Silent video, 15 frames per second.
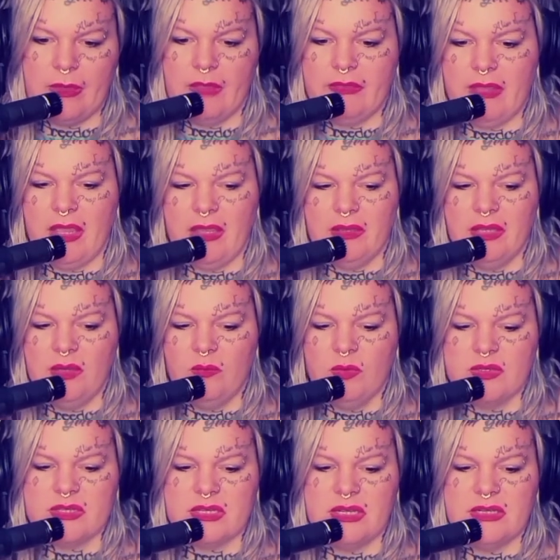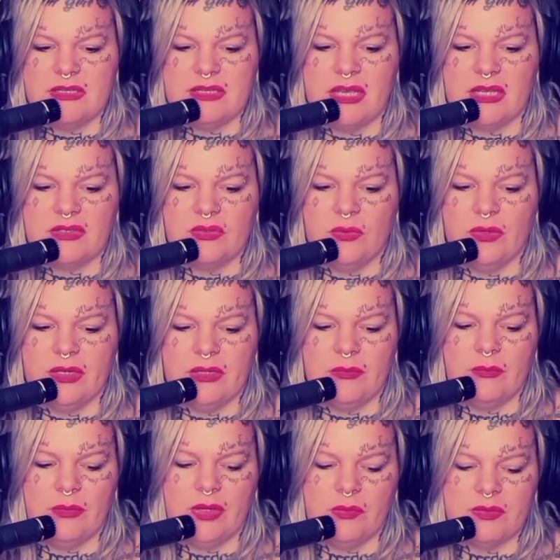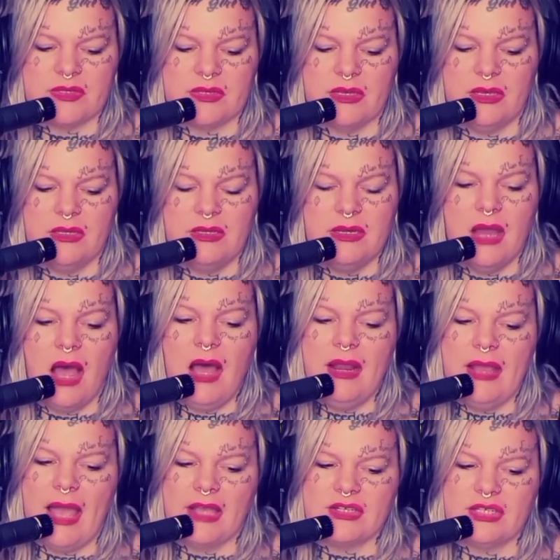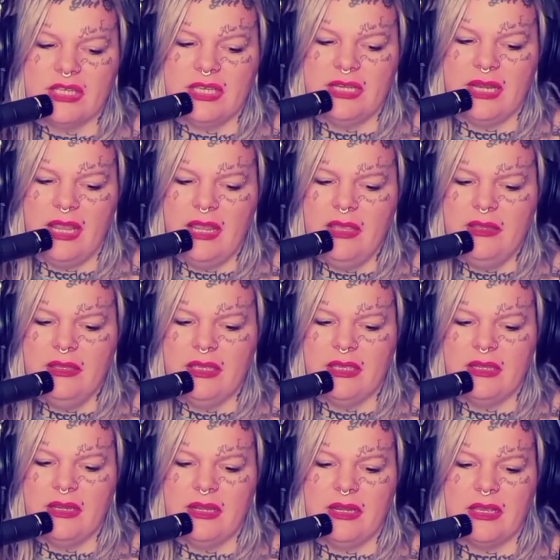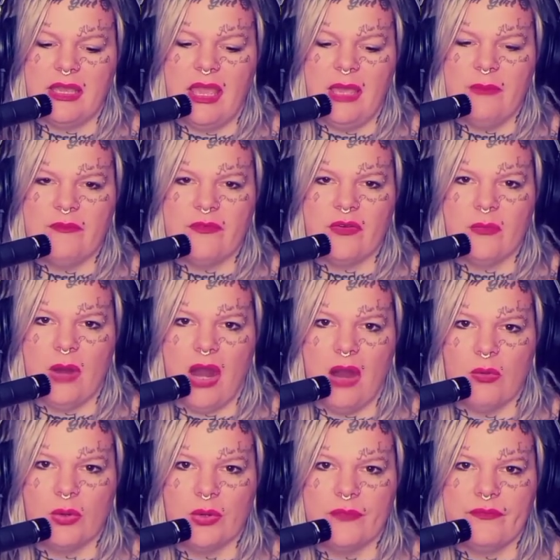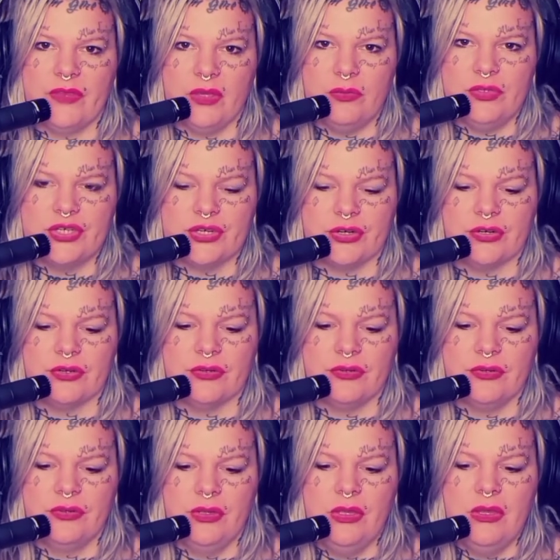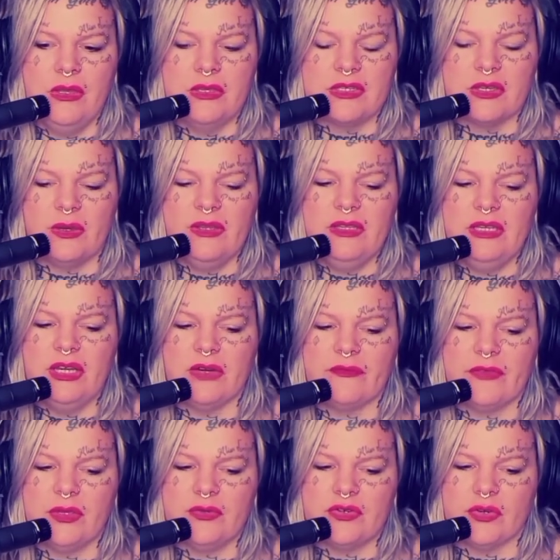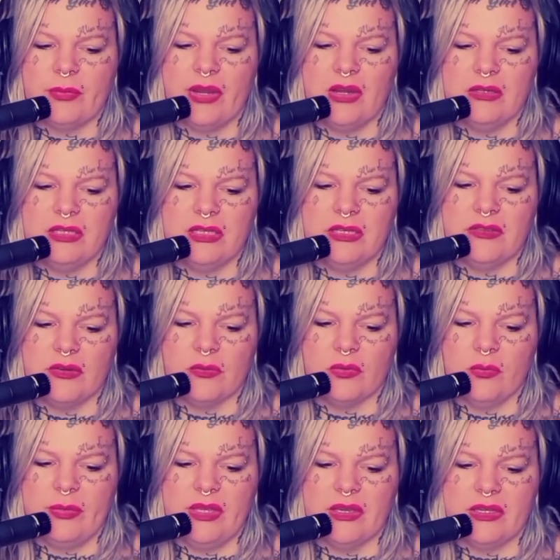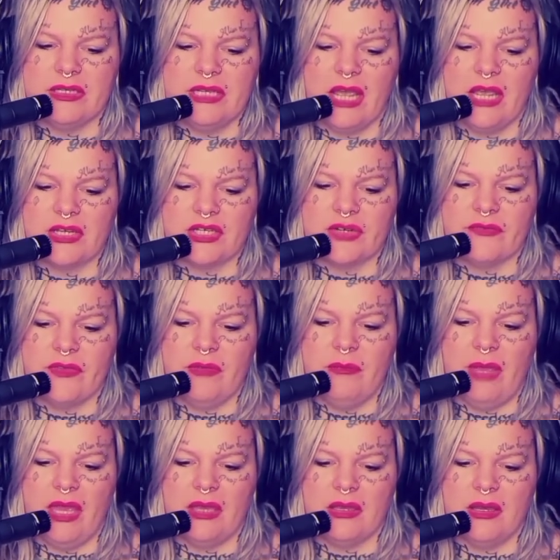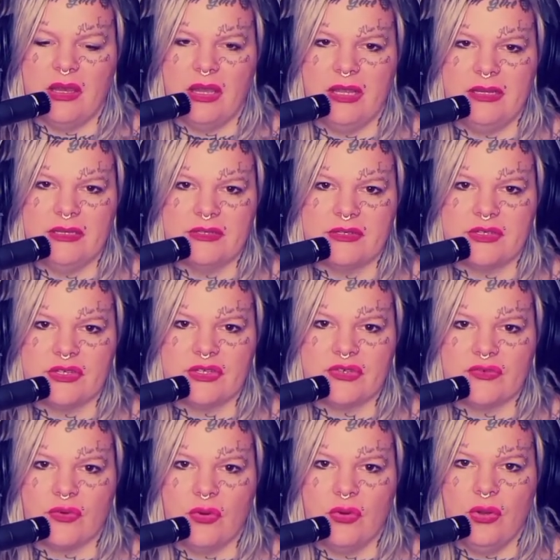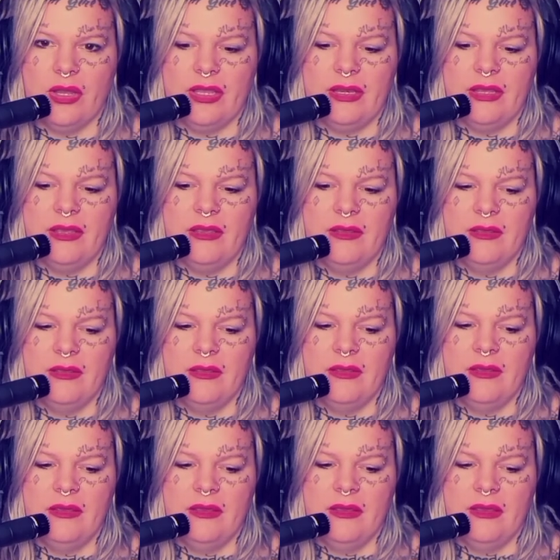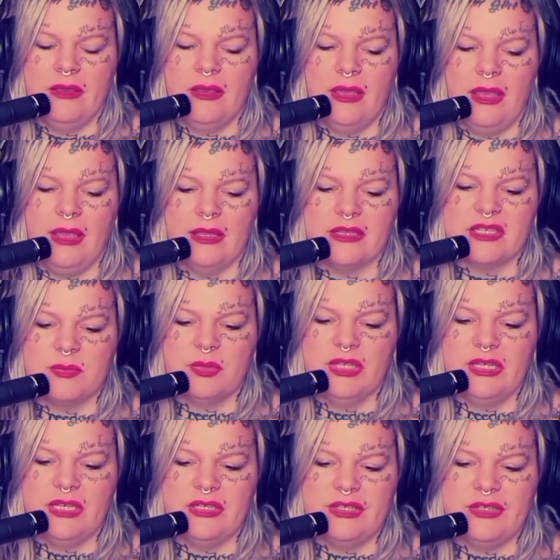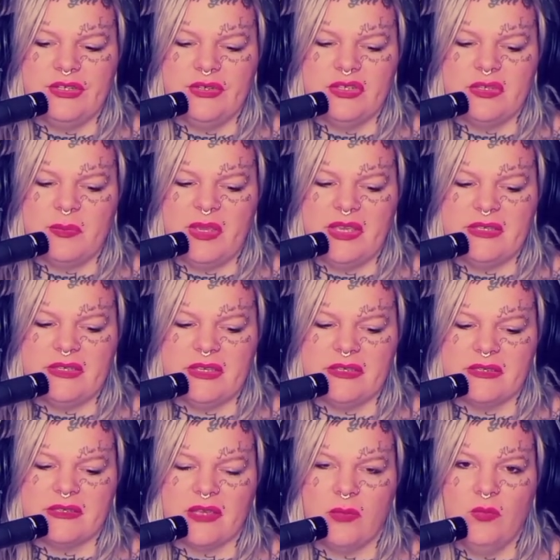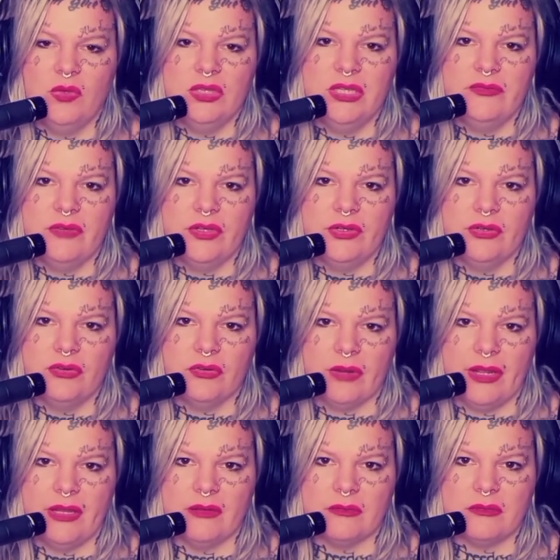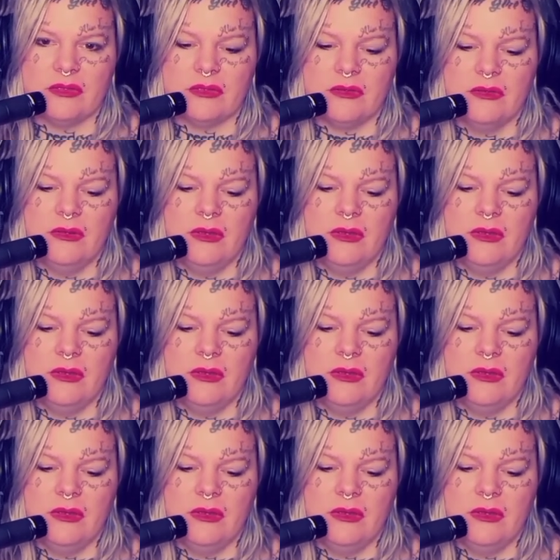that the alien was an insectoid, but it was not actually an alien, and it came from our future. So in the near future, apparently there will be a catastrophe. Mankind is destroyed and split into two species. Some will live underground,